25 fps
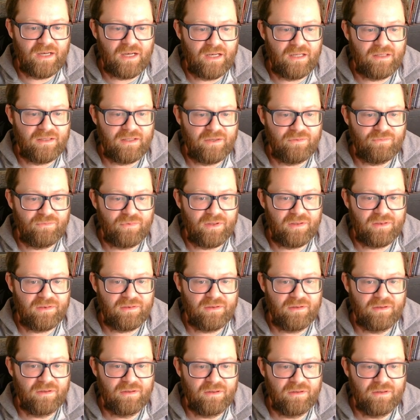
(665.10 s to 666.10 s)
anything with
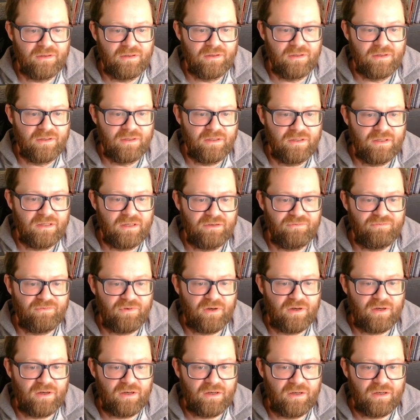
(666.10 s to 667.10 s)
give a
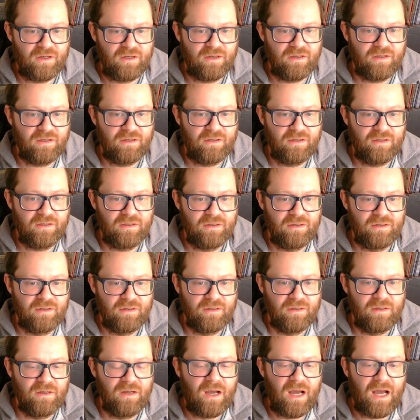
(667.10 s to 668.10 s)
hug.
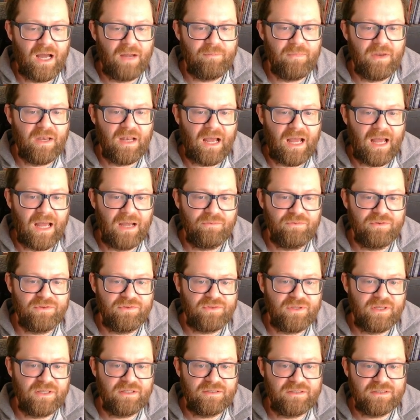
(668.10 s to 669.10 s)
I mean, I would
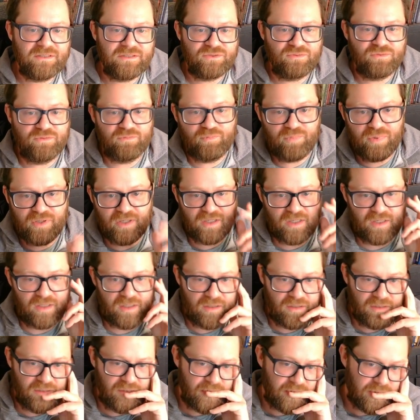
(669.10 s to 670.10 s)
think this would
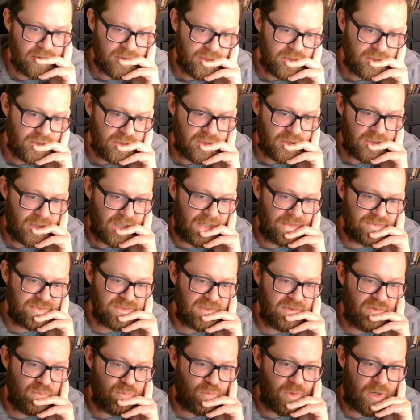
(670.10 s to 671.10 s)
be... I was
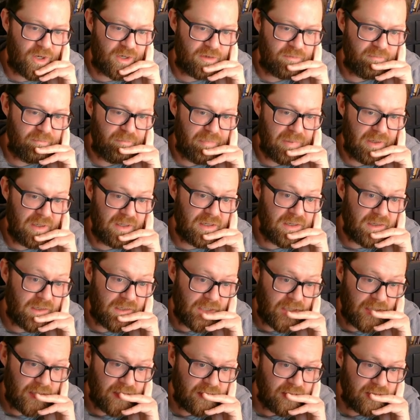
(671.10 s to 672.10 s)
thinking water
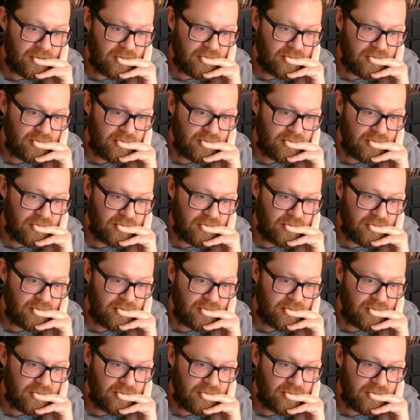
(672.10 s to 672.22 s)
bug.